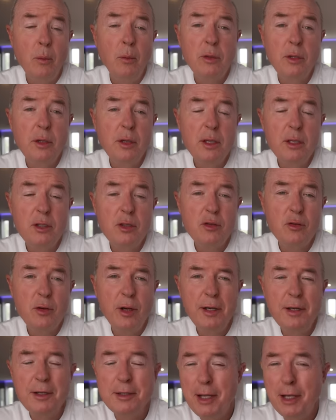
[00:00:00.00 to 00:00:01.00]
And what do these
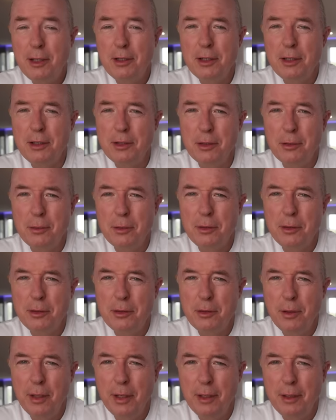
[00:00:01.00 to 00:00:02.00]
trainers actually do at the
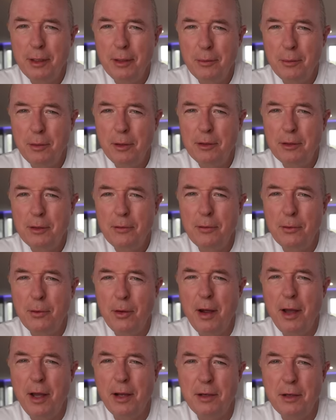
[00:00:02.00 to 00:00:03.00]
track? Well, it's a
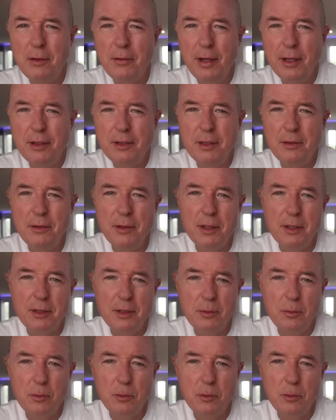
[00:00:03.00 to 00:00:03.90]
variety of activities, and